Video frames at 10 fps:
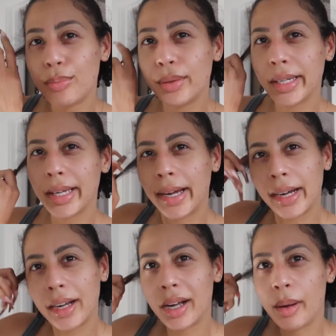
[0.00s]
But
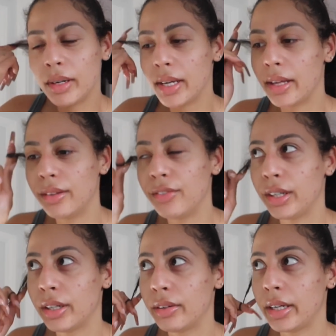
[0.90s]
yeah, I'm gonna end the
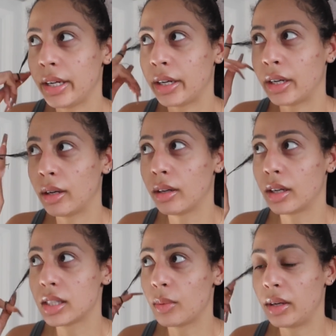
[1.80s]
video here
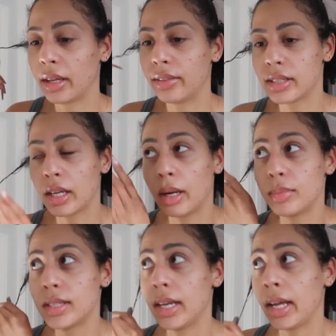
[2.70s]
because I want to get this
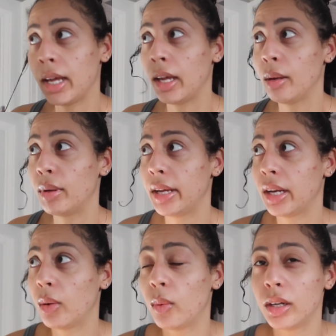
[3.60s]
up today, but I
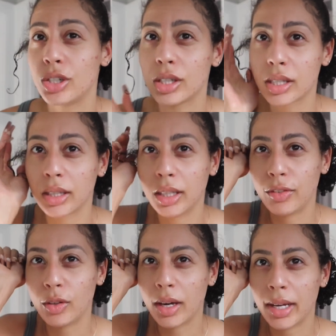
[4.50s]
didn't want to just
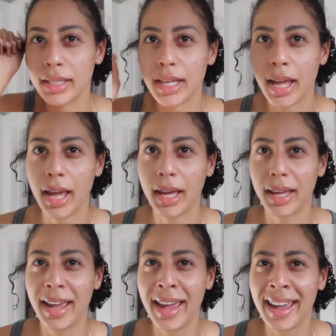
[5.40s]
leave you guys
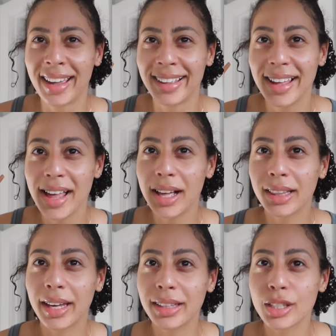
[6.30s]
hanging
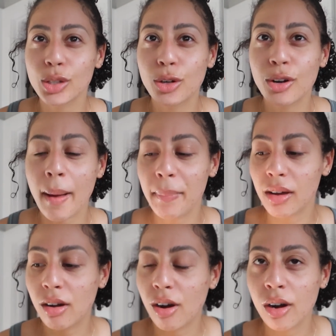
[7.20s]
like this
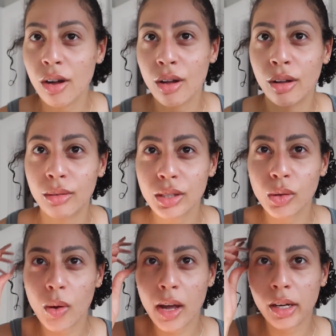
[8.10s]
crappy curls
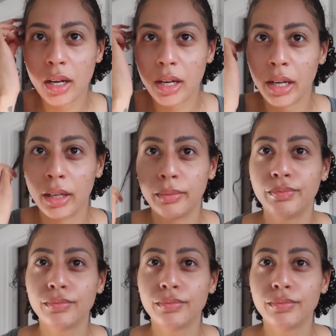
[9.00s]
going on.